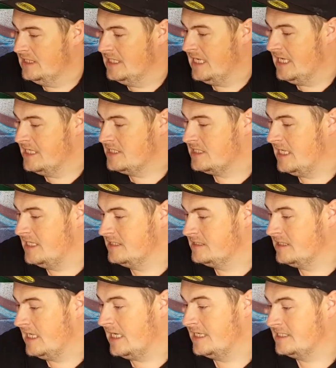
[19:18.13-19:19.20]
nice then,
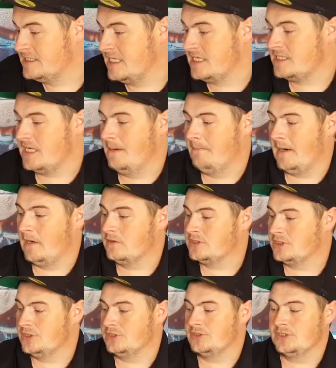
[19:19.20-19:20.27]
guys, this mouth
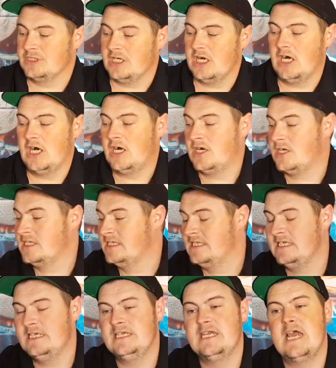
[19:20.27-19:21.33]
to lung
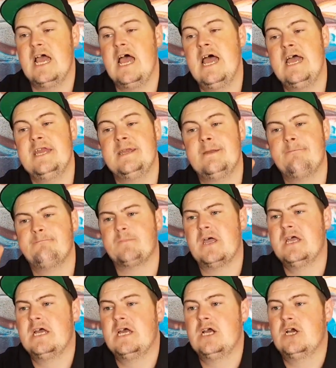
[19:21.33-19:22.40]
RDA.
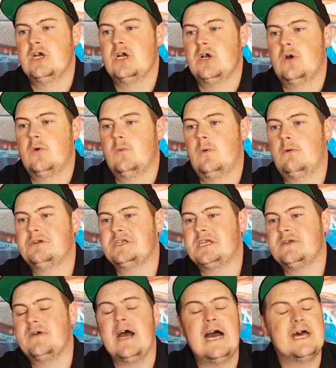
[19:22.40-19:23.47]
What would I
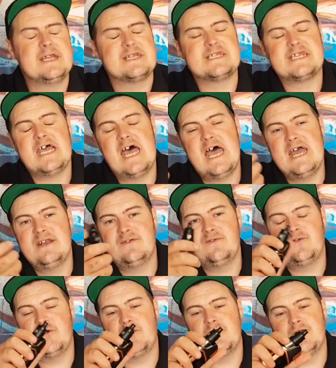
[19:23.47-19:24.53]
give it out of 10
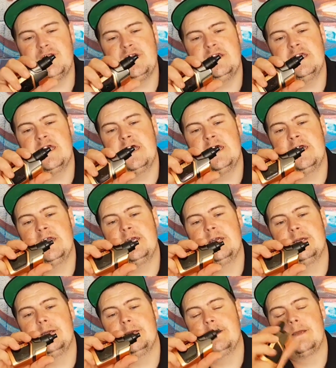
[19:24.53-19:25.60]
for the
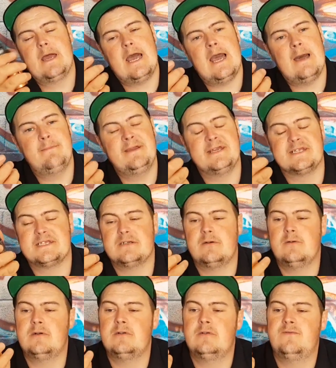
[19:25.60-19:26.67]
Ammit?
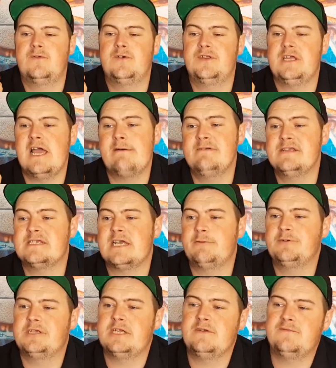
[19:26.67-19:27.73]
Well, for the Ammit I
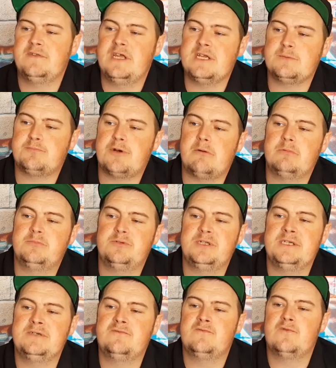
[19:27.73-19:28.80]
would give this
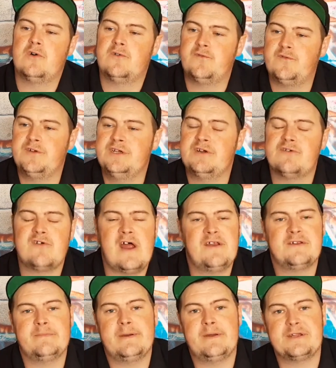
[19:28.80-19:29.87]
probably roughly
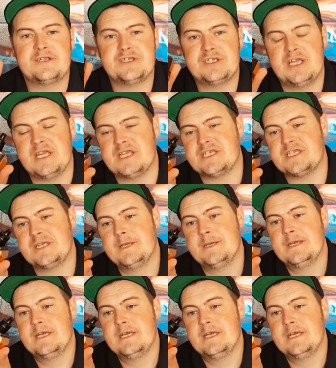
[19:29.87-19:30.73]
around about a 6.